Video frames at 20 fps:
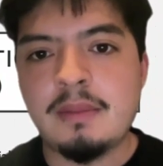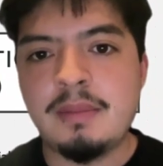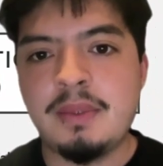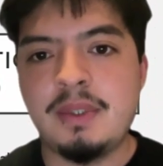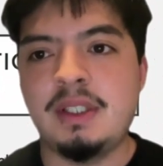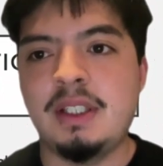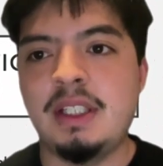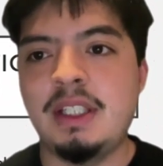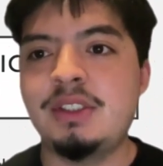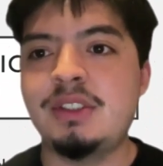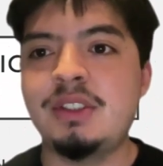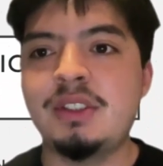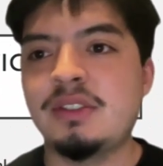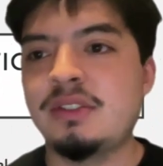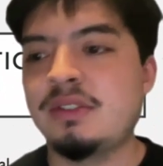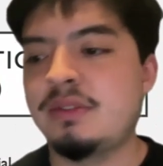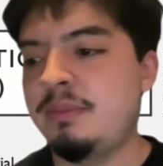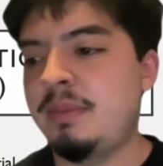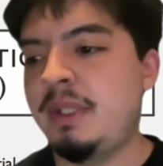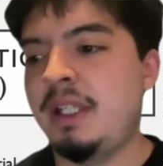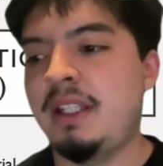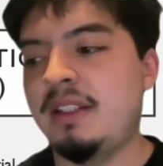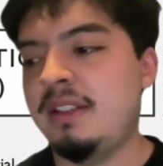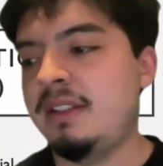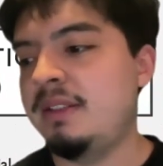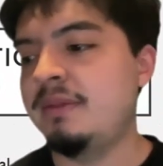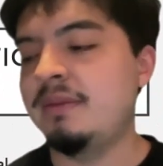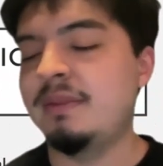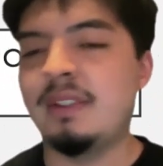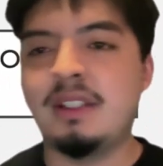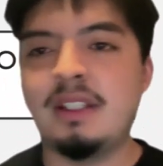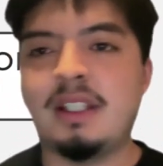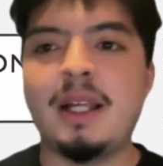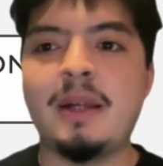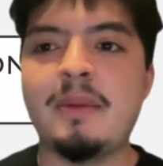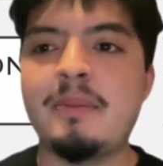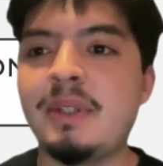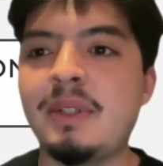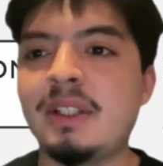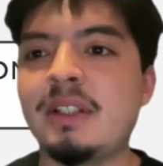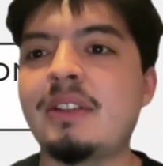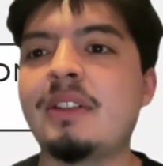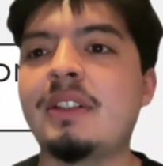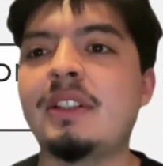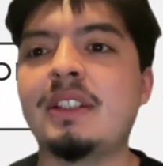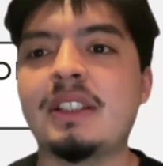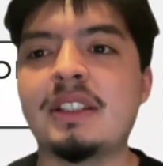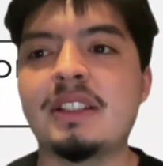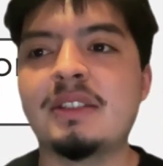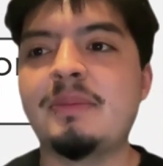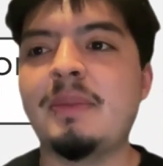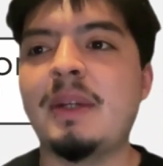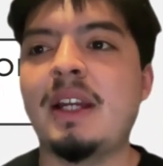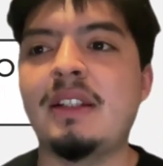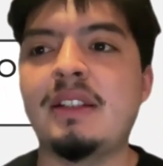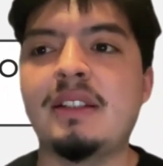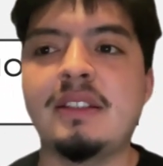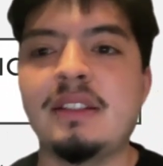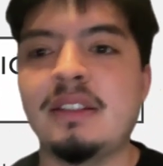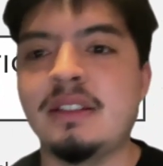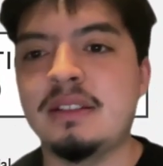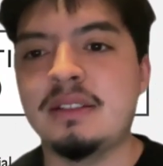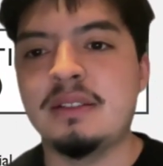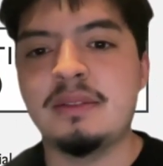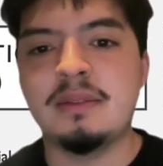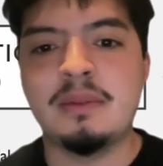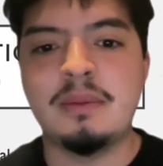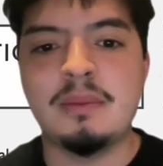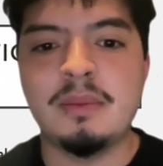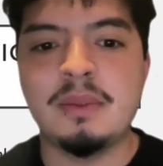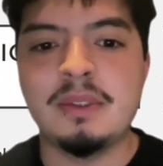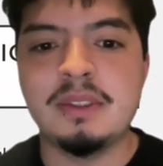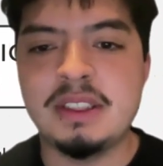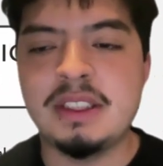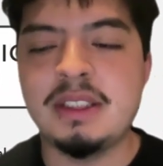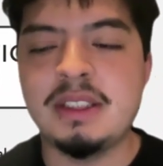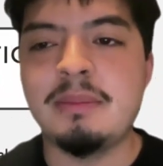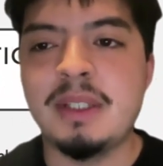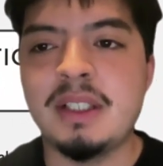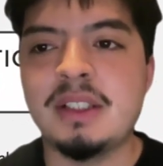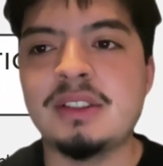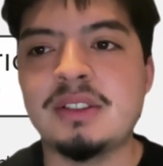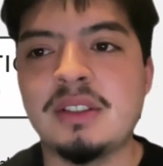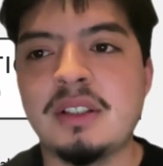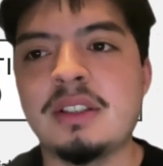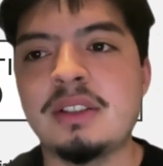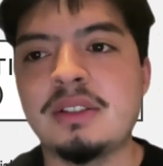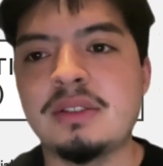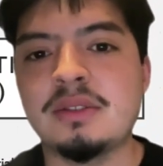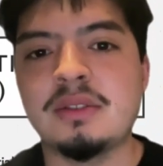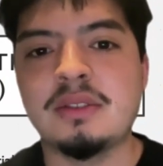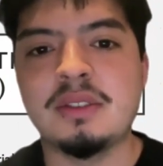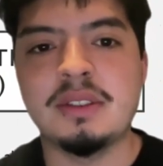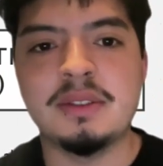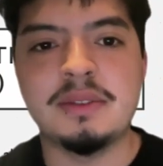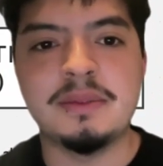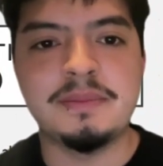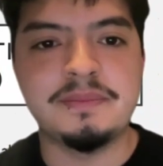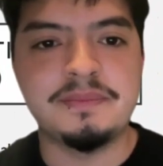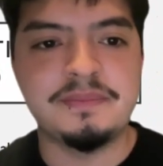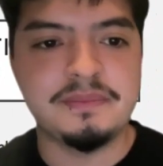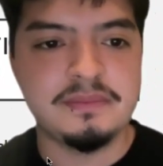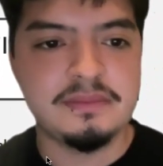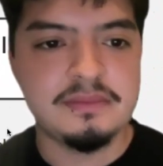But it just made it a lot bigger and expanded it once he met Johnny Torrio.